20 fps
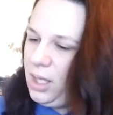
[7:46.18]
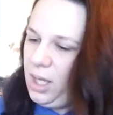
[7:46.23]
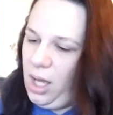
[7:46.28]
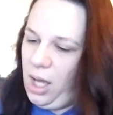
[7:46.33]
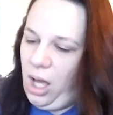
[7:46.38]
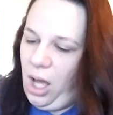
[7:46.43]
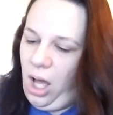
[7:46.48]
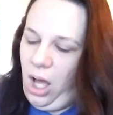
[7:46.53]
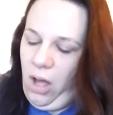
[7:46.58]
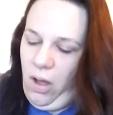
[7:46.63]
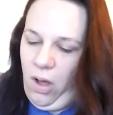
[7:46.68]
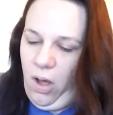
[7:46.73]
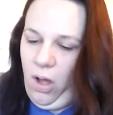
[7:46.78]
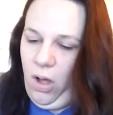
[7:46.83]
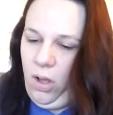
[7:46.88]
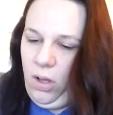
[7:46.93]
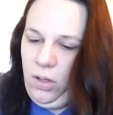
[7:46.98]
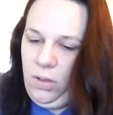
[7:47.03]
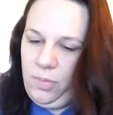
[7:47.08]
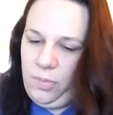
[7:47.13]
a
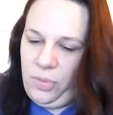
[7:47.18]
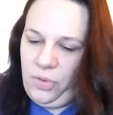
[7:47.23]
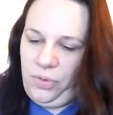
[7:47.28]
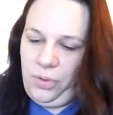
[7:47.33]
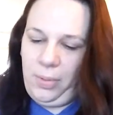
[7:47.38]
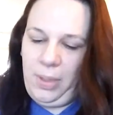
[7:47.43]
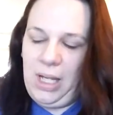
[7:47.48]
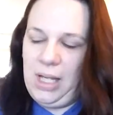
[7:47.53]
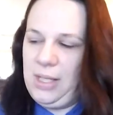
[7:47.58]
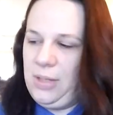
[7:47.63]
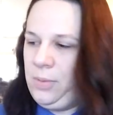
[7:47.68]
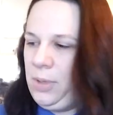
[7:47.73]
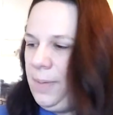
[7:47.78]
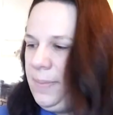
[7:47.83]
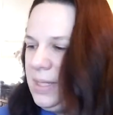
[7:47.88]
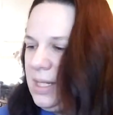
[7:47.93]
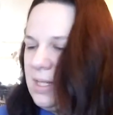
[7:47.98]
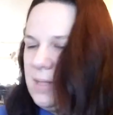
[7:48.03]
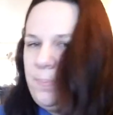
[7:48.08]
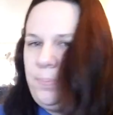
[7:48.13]
haul before we get to
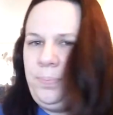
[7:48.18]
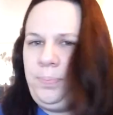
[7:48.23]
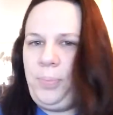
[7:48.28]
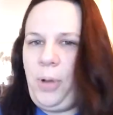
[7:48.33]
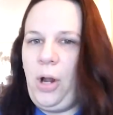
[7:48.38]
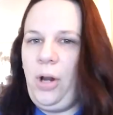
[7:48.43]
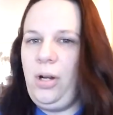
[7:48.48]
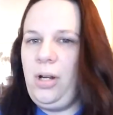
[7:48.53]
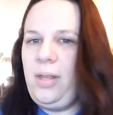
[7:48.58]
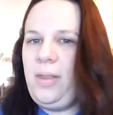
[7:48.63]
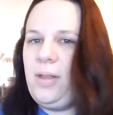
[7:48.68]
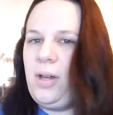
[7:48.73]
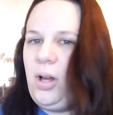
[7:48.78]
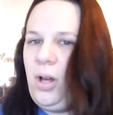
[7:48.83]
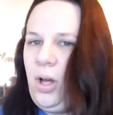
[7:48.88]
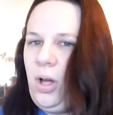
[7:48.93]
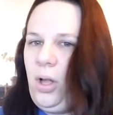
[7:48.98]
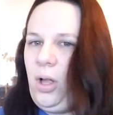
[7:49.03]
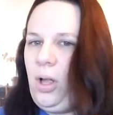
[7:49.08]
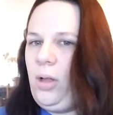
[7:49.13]
whips, because part of the
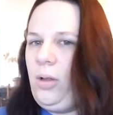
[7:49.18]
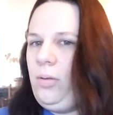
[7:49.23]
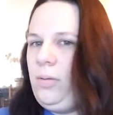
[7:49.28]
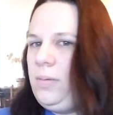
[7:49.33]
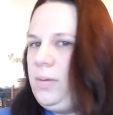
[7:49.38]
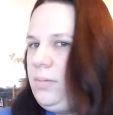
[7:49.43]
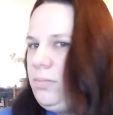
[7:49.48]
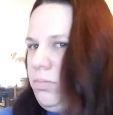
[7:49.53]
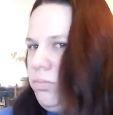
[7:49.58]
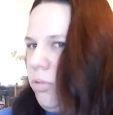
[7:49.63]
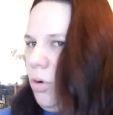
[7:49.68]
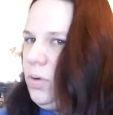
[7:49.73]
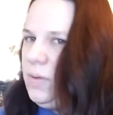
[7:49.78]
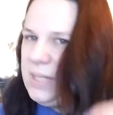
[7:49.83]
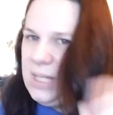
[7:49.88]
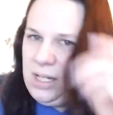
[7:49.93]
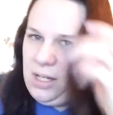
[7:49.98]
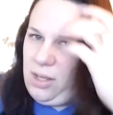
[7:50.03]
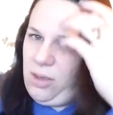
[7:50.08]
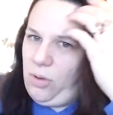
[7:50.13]
haul
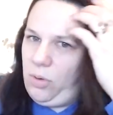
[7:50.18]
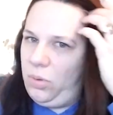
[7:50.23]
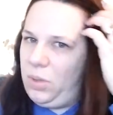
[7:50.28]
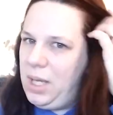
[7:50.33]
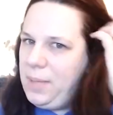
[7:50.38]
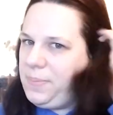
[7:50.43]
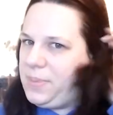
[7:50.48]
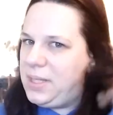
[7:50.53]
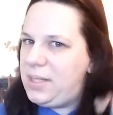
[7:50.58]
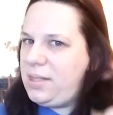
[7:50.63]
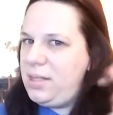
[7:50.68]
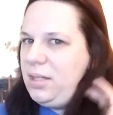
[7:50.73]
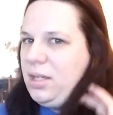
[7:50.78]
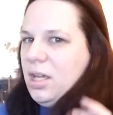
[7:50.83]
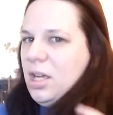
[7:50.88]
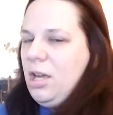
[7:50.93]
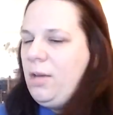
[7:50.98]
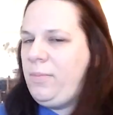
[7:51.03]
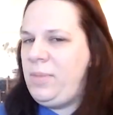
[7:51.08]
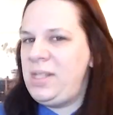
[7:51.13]
rolls into the whips,
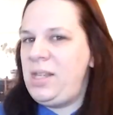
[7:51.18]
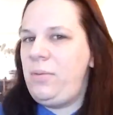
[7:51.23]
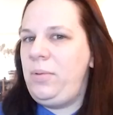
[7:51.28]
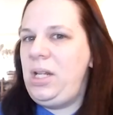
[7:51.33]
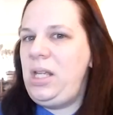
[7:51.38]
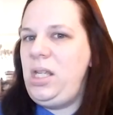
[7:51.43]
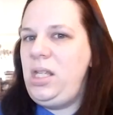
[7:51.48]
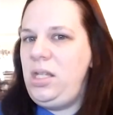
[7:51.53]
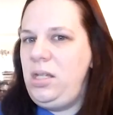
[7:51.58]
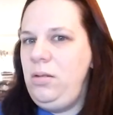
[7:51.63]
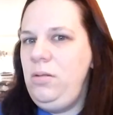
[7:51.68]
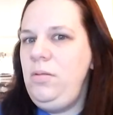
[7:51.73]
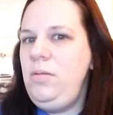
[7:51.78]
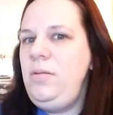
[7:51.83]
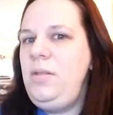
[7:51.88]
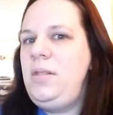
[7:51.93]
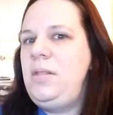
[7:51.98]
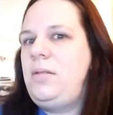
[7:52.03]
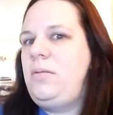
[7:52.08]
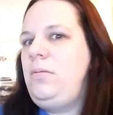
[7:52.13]
because I already
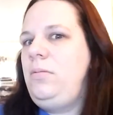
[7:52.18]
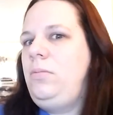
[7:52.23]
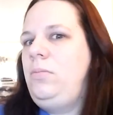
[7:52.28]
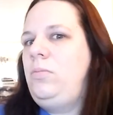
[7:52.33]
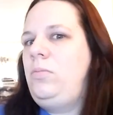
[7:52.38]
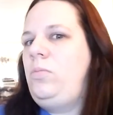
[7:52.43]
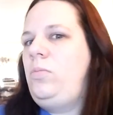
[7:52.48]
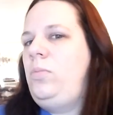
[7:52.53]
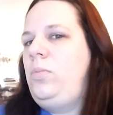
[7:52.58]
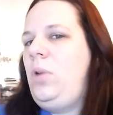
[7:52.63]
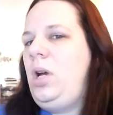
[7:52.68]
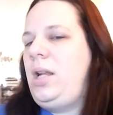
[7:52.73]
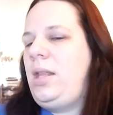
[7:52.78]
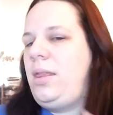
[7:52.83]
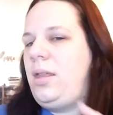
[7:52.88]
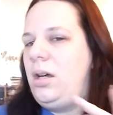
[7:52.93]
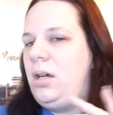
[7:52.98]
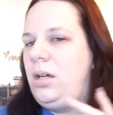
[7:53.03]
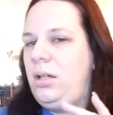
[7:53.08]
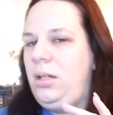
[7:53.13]
used one
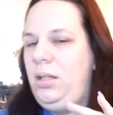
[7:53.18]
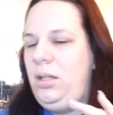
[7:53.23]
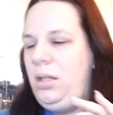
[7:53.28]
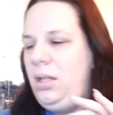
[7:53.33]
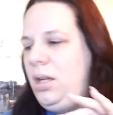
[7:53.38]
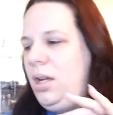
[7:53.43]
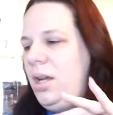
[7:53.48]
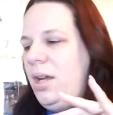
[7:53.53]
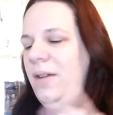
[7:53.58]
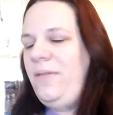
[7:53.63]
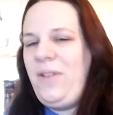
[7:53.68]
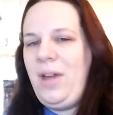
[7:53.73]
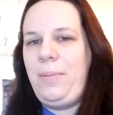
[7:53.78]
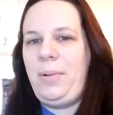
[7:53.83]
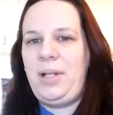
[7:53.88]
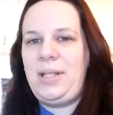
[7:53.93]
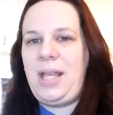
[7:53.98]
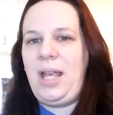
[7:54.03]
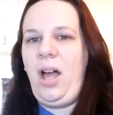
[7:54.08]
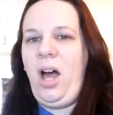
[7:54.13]
of the
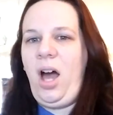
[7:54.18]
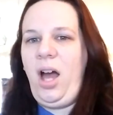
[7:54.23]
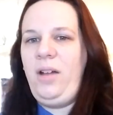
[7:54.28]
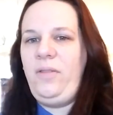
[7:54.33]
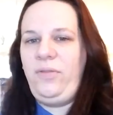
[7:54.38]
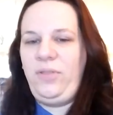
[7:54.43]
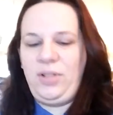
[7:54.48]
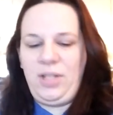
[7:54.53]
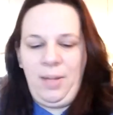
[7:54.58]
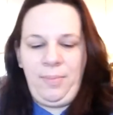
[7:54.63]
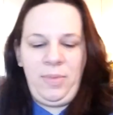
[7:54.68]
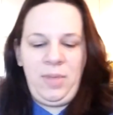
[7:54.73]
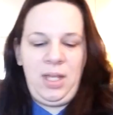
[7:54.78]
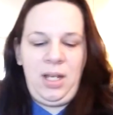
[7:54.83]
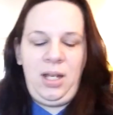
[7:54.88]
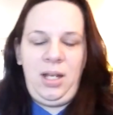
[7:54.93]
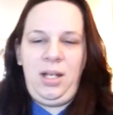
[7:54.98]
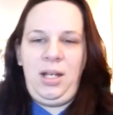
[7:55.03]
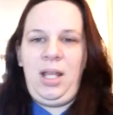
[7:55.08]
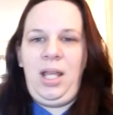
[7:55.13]
fabrics I got for
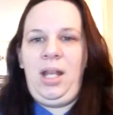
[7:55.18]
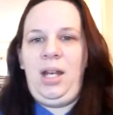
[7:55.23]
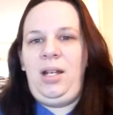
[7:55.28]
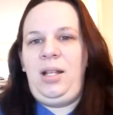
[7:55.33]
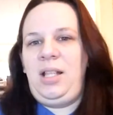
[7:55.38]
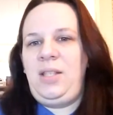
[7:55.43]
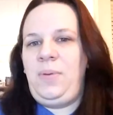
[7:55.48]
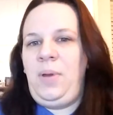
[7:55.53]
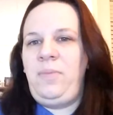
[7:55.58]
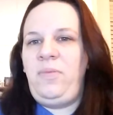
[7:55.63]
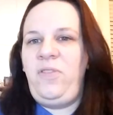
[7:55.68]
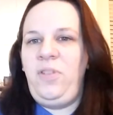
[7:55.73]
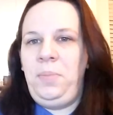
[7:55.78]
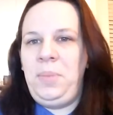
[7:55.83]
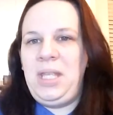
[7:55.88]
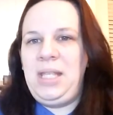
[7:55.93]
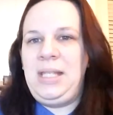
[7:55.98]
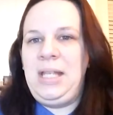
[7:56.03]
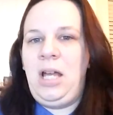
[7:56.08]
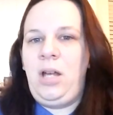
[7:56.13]
something, and that's why I'm
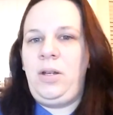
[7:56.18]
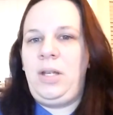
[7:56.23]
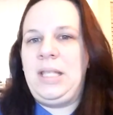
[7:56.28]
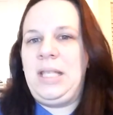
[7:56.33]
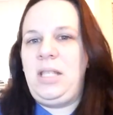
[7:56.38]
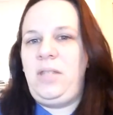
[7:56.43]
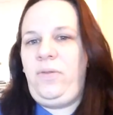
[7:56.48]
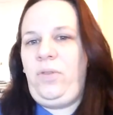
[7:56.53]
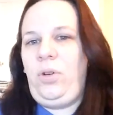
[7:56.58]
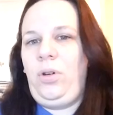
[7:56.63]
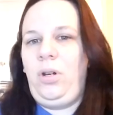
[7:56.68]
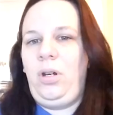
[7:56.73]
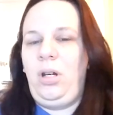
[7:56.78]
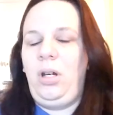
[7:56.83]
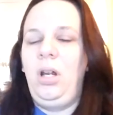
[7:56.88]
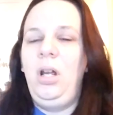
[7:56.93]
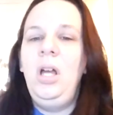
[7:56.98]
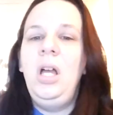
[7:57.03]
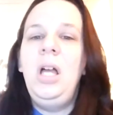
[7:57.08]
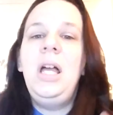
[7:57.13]
filming this now, because it's
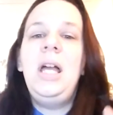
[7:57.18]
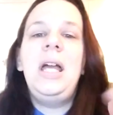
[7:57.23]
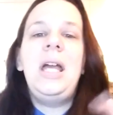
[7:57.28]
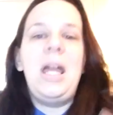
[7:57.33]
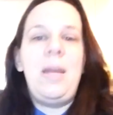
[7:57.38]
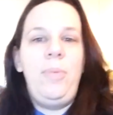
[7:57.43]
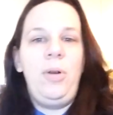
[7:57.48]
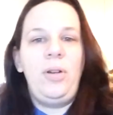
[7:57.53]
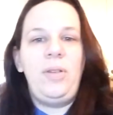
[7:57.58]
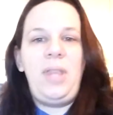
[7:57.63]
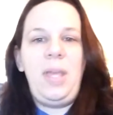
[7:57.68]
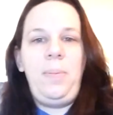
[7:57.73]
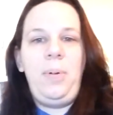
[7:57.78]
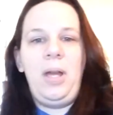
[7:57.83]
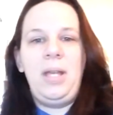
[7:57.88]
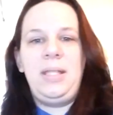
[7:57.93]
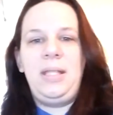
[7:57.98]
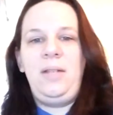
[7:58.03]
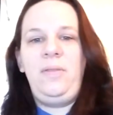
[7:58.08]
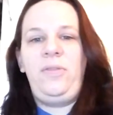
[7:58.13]
for a birthday
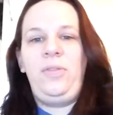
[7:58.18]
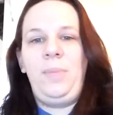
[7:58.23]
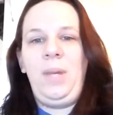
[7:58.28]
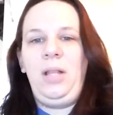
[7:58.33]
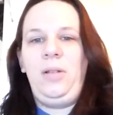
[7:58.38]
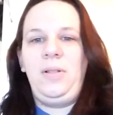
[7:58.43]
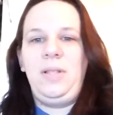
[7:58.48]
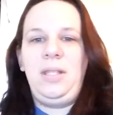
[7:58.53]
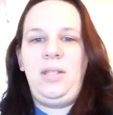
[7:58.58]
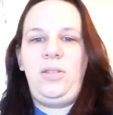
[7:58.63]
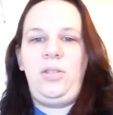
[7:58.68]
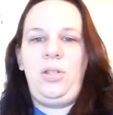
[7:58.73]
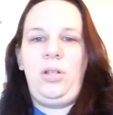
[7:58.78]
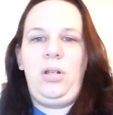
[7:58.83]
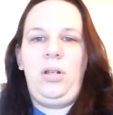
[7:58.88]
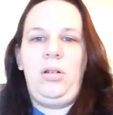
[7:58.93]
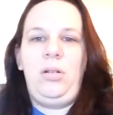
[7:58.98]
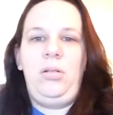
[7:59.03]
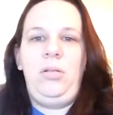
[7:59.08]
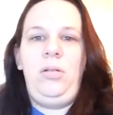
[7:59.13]
present for my little
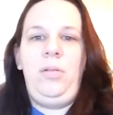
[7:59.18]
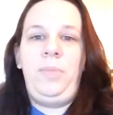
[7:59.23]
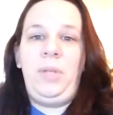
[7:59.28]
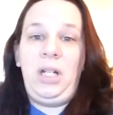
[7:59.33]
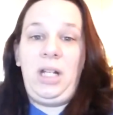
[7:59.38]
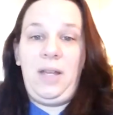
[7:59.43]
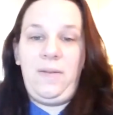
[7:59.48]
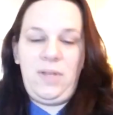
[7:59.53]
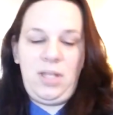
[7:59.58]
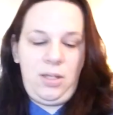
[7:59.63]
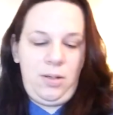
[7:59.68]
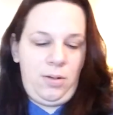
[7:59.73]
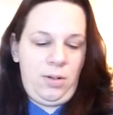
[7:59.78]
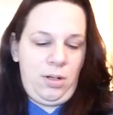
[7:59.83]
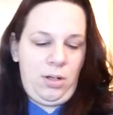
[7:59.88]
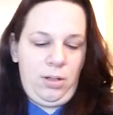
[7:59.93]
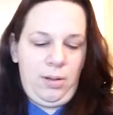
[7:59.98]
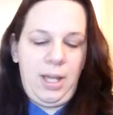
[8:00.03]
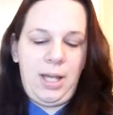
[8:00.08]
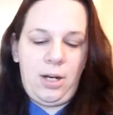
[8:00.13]
sister, who I'm going to give it to
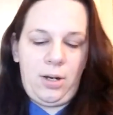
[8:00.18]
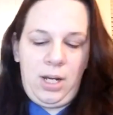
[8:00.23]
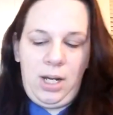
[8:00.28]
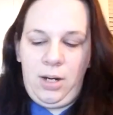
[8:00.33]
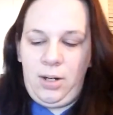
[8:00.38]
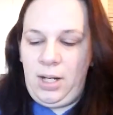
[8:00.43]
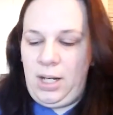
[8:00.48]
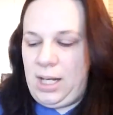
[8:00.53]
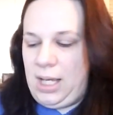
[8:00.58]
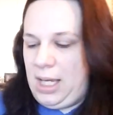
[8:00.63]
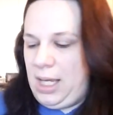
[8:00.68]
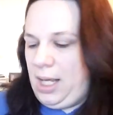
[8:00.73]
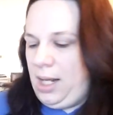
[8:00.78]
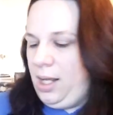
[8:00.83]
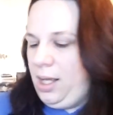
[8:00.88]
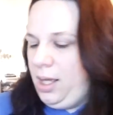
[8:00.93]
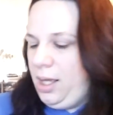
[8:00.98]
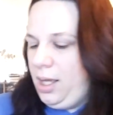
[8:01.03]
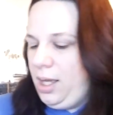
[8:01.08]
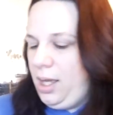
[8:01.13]
her later here
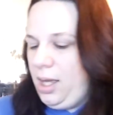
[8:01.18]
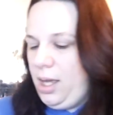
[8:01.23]
tonight.